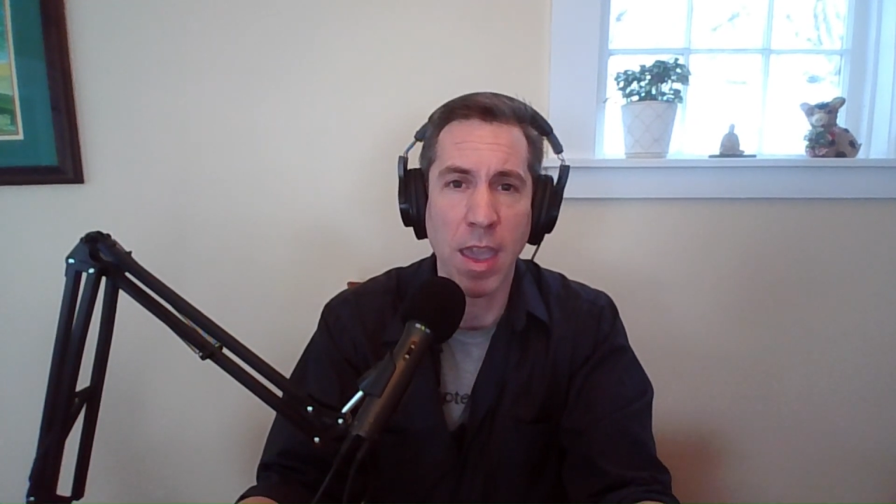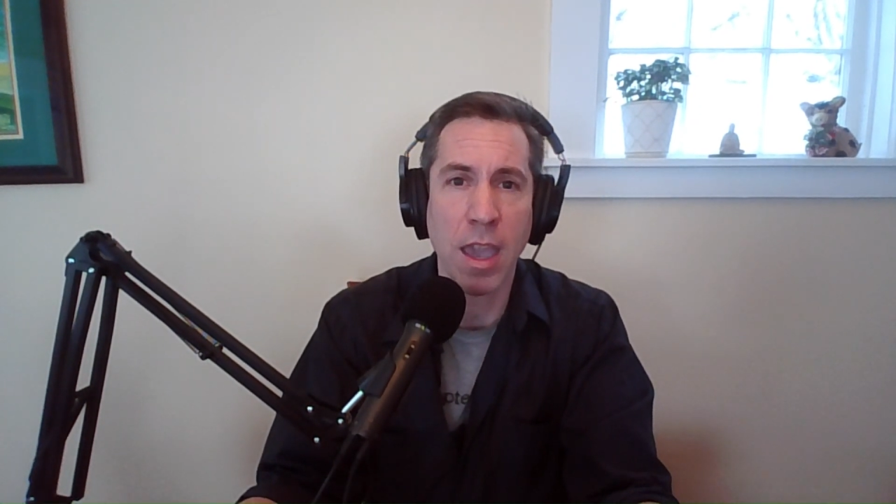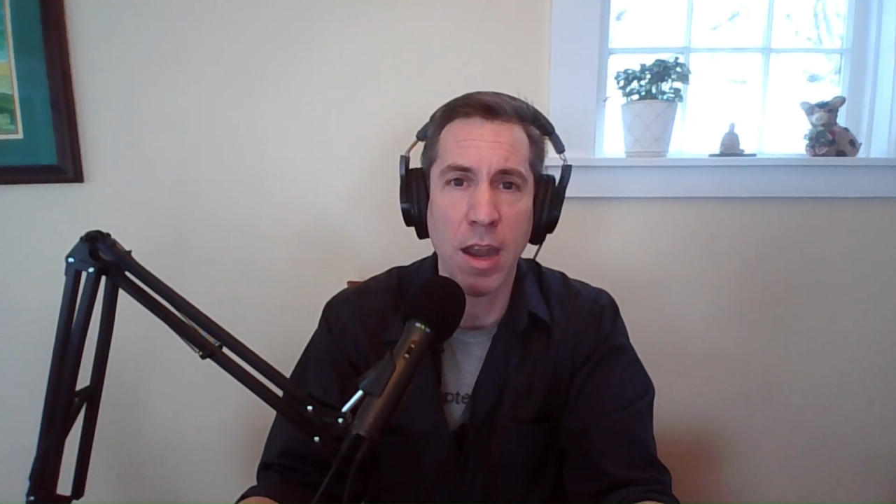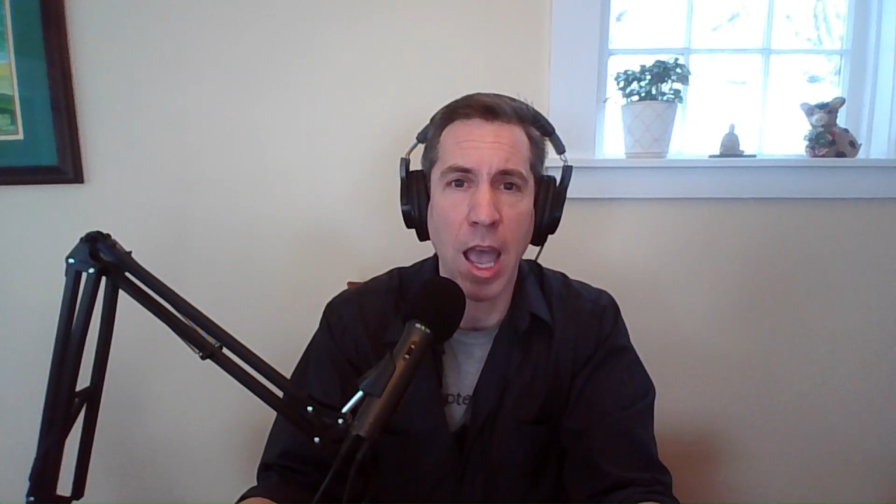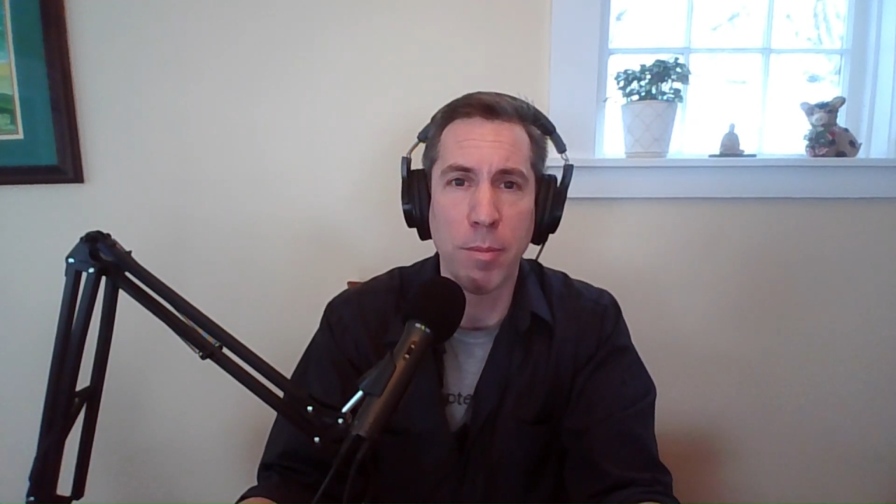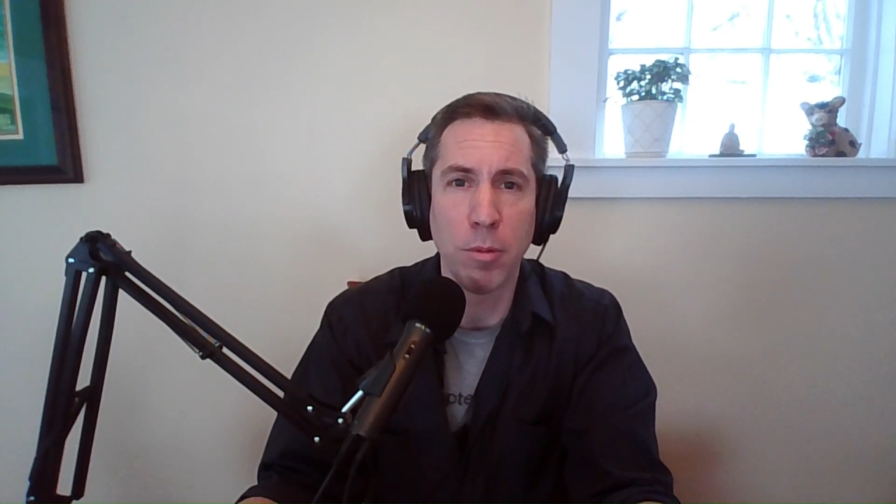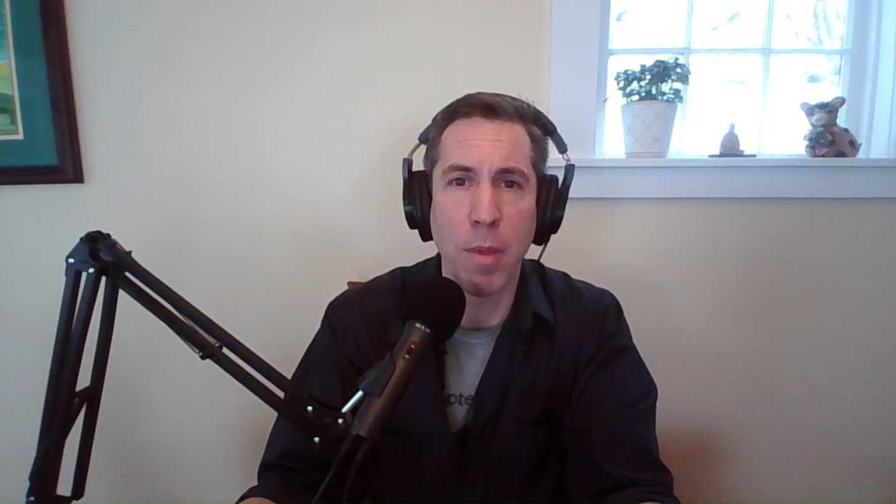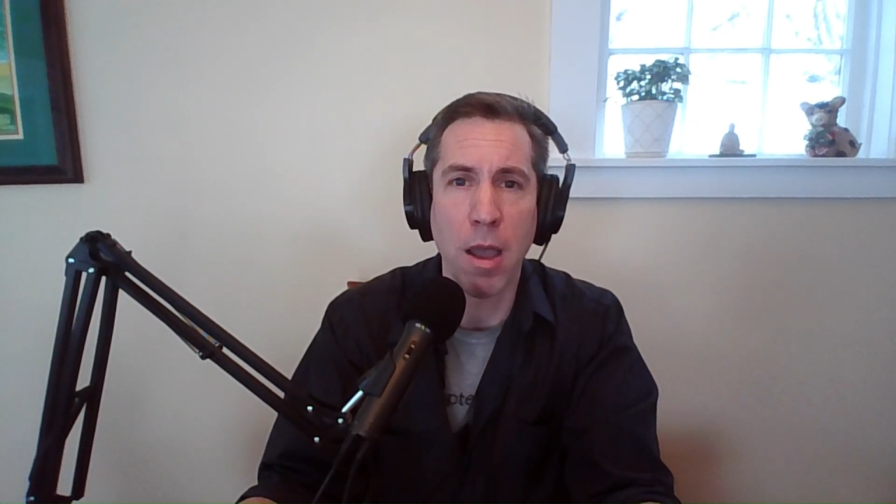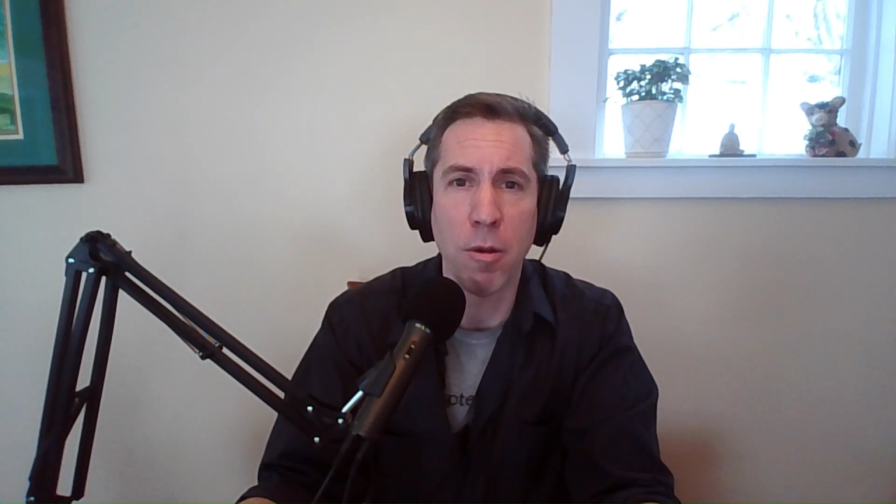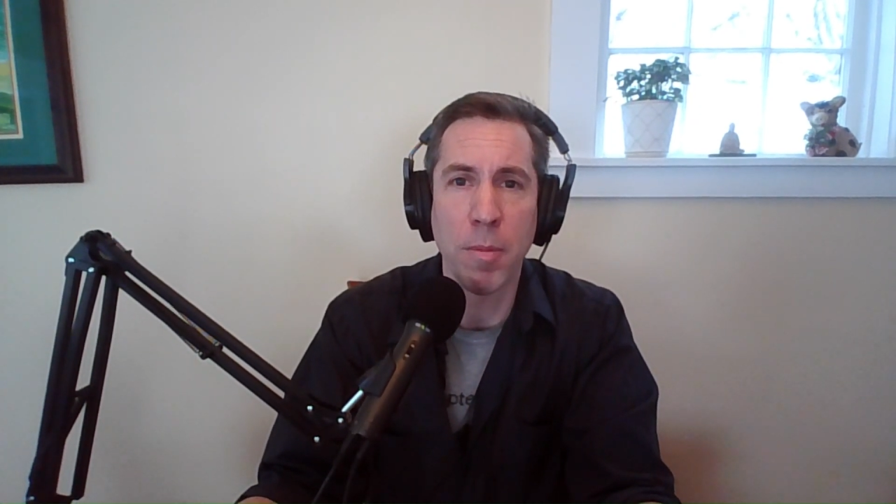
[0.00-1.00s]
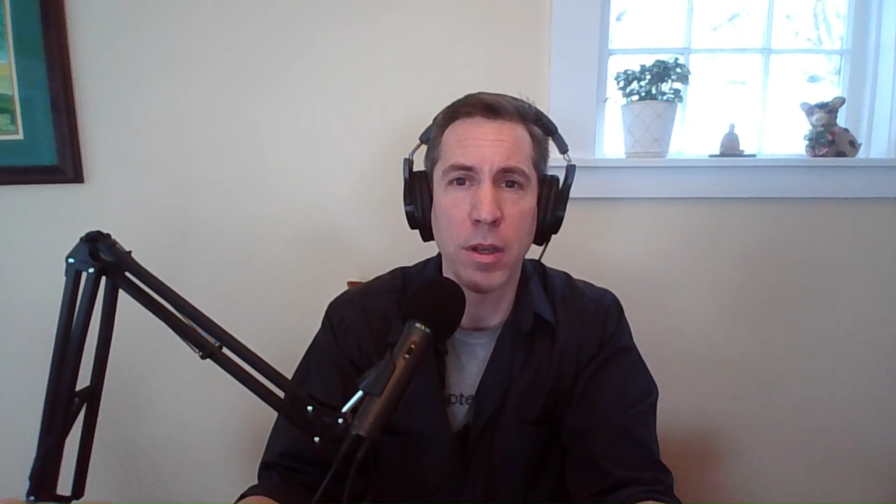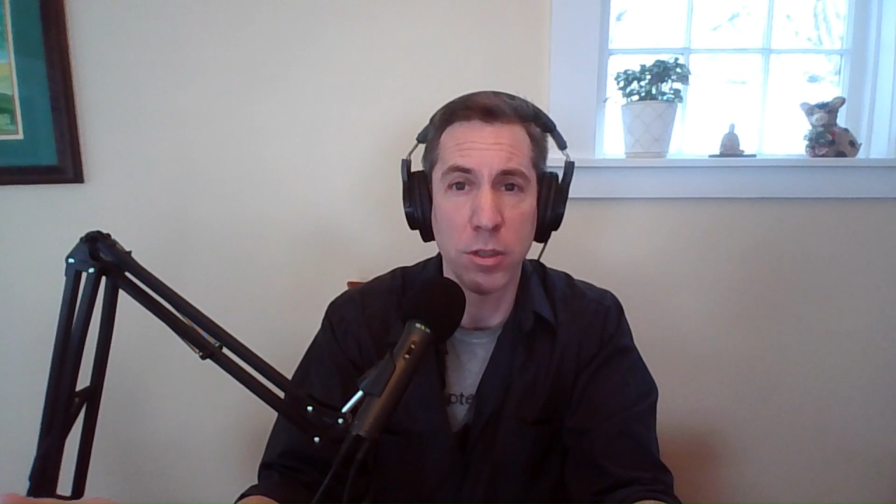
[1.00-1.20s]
Anne Applebaum,